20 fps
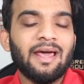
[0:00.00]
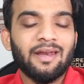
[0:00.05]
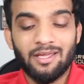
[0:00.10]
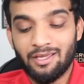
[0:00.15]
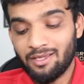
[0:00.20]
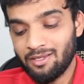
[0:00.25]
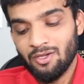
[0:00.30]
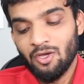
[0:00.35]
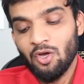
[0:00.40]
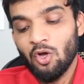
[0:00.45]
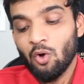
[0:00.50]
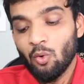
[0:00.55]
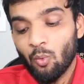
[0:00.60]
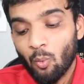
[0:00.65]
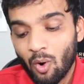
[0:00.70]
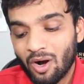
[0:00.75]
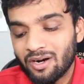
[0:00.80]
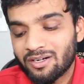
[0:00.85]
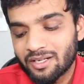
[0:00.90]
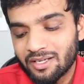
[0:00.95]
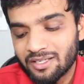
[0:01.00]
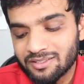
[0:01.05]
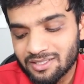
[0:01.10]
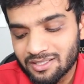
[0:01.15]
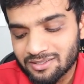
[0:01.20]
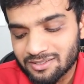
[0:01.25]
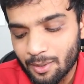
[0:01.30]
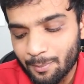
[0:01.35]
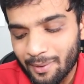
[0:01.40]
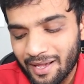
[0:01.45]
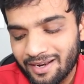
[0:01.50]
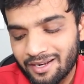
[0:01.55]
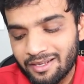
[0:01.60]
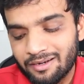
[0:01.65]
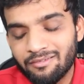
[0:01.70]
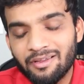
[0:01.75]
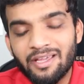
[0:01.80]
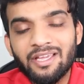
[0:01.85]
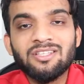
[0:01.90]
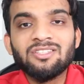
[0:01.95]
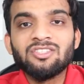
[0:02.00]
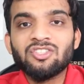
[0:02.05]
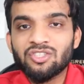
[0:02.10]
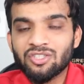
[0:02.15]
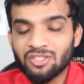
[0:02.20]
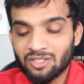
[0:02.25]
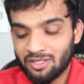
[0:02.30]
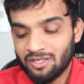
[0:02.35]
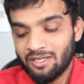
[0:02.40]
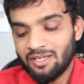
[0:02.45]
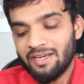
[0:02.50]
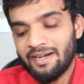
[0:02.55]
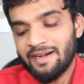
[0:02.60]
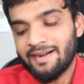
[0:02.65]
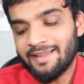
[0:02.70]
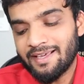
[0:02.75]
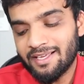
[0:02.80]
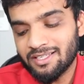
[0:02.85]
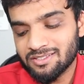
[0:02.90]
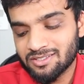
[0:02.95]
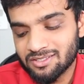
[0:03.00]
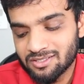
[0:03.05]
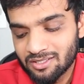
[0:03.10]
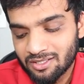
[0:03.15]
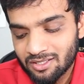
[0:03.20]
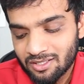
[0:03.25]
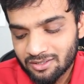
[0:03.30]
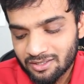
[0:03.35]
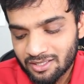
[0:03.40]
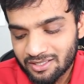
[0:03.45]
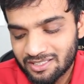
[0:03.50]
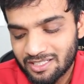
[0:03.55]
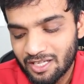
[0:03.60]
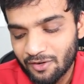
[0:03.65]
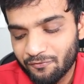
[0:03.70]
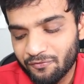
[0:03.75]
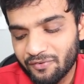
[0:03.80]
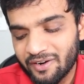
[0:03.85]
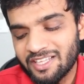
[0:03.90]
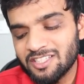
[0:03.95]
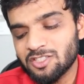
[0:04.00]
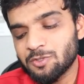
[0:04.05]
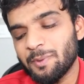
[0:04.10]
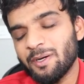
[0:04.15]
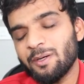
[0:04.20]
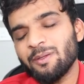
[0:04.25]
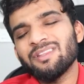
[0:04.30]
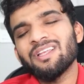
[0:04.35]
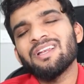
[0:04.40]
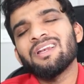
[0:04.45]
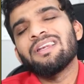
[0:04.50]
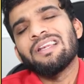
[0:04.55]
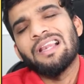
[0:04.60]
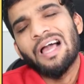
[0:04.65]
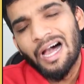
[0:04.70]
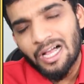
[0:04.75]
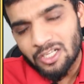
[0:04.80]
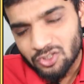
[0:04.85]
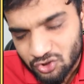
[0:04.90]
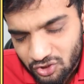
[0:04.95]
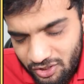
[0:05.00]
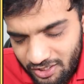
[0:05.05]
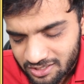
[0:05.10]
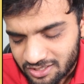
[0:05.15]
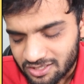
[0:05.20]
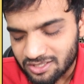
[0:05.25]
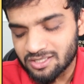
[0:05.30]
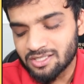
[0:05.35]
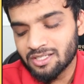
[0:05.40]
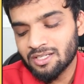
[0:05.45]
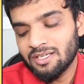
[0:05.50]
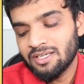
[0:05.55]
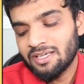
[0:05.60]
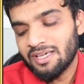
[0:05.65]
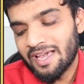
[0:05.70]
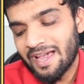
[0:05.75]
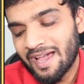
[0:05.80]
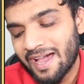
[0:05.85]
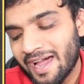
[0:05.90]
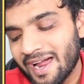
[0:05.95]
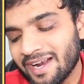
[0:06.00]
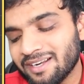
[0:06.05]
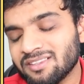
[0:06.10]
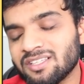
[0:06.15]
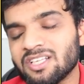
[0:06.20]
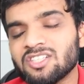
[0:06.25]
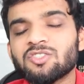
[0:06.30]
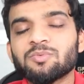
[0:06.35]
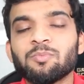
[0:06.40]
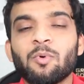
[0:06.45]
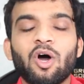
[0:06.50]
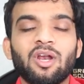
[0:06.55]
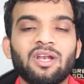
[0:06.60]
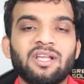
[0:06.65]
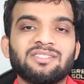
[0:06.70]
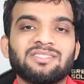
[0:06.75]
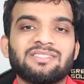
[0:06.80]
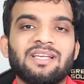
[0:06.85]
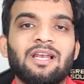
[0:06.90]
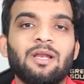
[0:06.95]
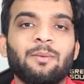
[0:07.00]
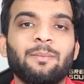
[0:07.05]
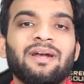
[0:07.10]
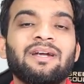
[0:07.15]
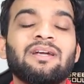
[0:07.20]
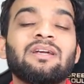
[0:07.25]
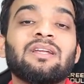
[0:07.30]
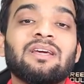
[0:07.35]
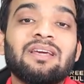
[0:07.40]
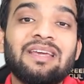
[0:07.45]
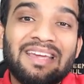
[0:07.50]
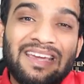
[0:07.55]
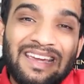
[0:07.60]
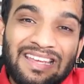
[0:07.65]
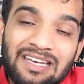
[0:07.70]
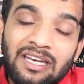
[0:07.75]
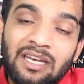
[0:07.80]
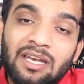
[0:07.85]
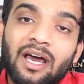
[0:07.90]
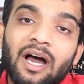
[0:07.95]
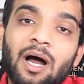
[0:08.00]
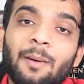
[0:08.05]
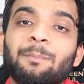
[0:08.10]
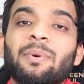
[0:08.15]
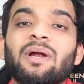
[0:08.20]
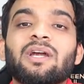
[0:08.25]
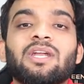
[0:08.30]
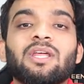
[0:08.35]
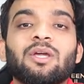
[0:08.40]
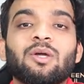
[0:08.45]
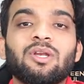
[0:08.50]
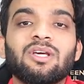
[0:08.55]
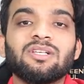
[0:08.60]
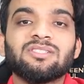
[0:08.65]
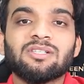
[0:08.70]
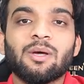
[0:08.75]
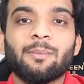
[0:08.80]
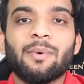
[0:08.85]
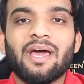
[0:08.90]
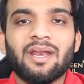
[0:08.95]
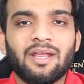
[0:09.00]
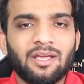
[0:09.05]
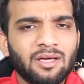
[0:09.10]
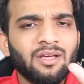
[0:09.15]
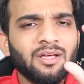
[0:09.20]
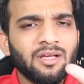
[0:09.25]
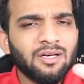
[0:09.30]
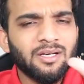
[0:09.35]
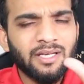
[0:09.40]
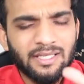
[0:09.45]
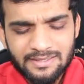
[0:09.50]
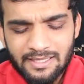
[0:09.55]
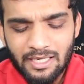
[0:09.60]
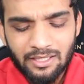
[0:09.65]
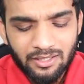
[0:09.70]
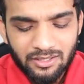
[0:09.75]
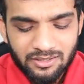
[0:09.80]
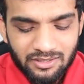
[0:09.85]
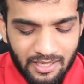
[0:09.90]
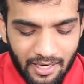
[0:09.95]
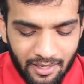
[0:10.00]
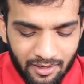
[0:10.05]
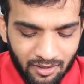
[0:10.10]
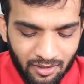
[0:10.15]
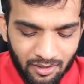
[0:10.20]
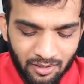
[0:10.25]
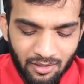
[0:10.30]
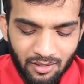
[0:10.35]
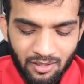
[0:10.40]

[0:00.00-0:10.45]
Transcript: an array. What is a subarray range? It is the difference between the largest and the smallest element in a particular subarray. Let's understand.